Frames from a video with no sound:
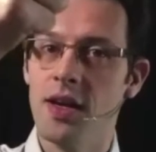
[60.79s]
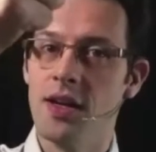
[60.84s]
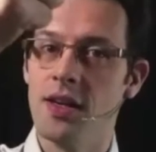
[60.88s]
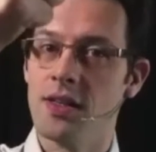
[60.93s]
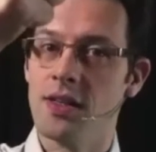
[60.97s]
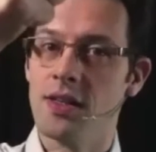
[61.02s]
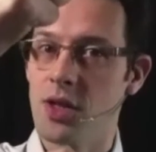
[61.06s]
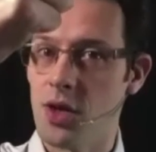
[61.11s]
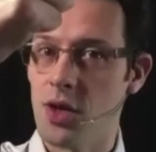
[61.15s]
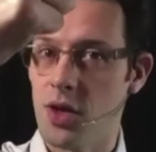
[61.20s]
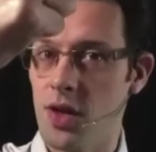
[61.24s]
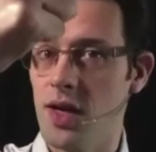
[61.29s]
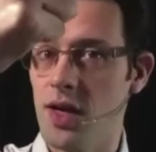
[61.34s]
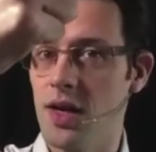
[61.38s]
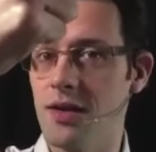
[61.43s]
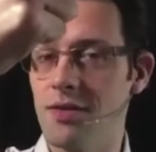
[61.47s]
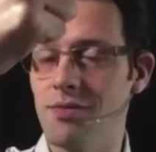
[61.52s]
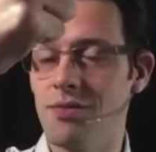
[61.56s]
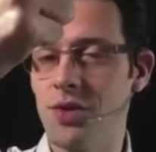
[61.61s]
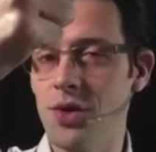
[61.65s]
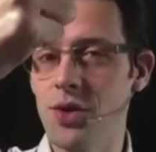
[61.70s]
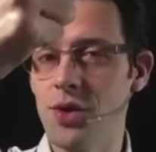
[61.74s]
So
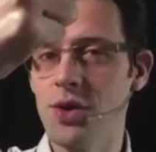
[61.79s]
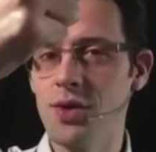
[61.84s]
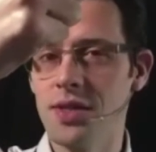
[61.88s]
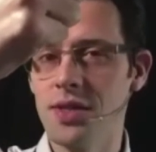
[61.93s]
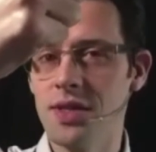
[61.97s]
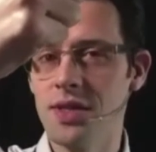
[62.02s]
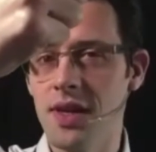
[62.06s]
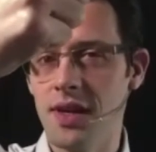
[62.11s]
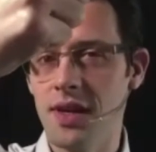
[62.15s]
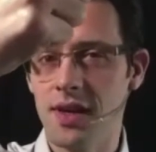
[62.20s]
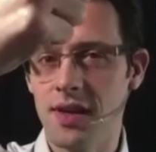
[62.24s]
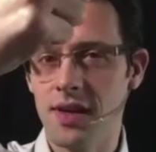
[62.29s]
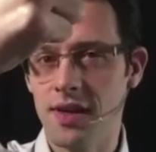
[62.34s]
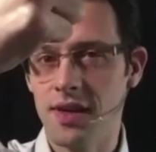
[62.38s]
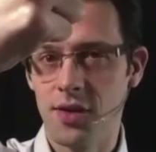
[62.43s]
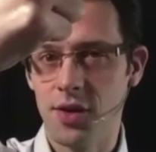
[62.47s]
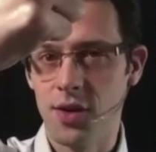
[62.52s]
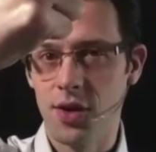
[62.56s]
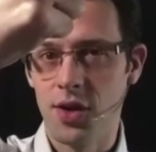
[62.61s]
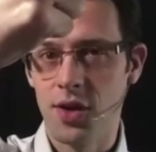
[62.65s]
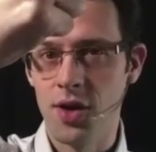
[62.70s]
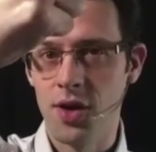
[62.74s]
do you think
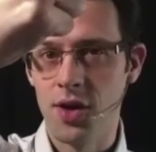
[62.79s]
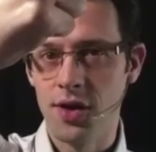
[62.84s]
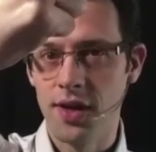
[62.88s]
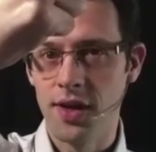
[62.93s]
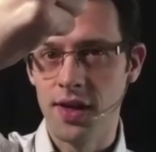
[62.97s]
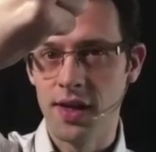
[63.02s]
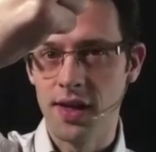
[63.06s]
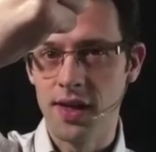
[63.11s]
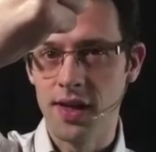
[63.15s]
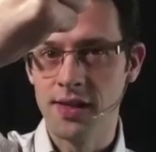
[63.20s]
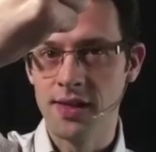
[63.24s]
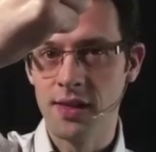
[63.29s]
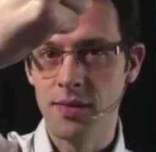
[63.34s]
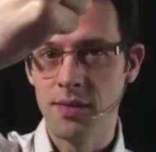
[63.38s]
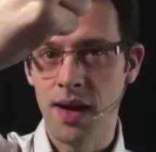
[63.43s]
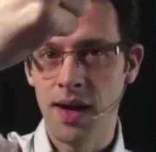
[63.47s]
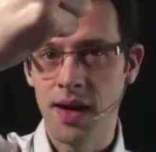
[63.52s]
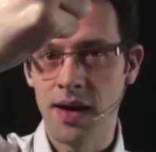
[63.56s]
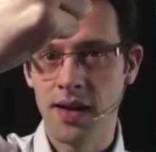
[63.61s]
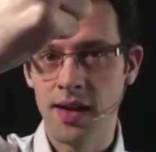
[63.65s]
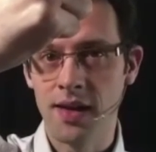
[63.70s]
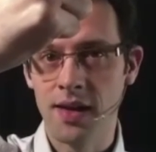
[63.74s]
the coin is in
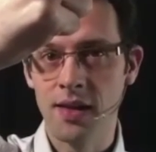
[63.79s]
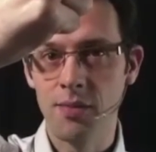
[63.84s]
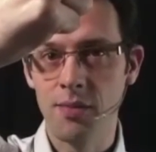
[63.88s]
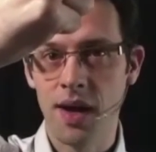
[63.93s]
my